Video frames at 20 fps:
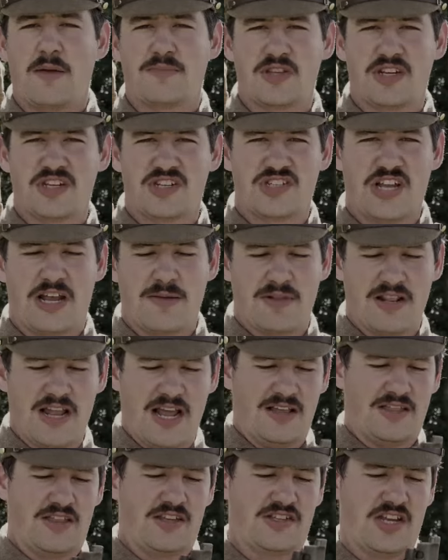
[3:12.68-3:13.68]
it up to the same
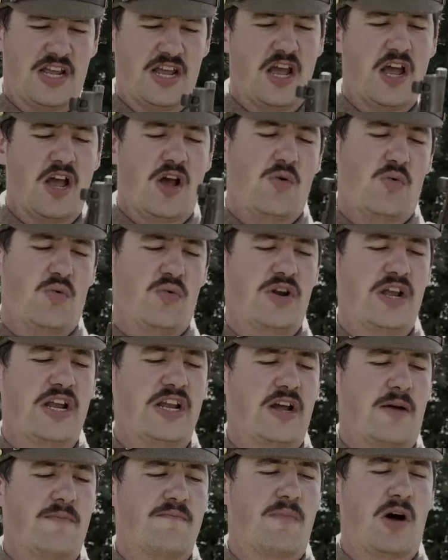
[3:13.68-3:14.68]
length as it, will
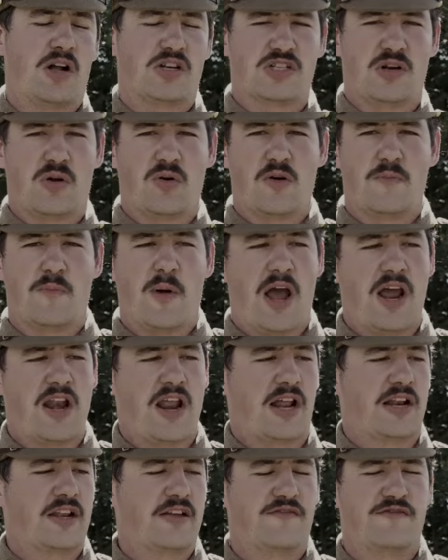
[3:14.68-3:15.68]
need a much longer
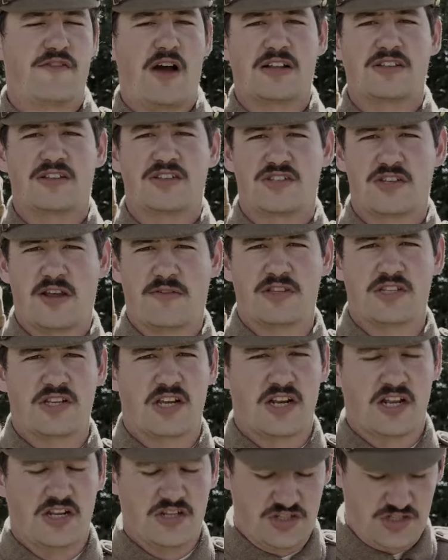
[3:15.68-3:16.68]
bayonet. In fact,
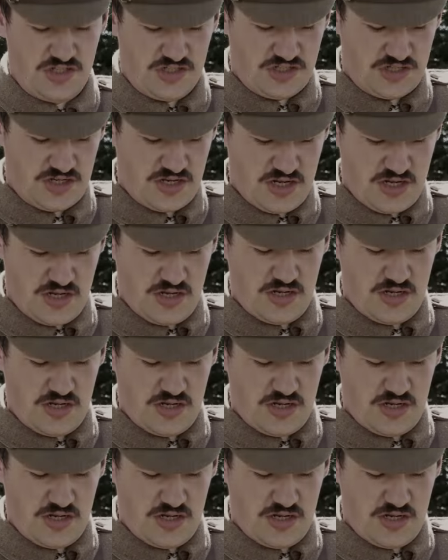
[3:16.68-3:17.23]
17 inches.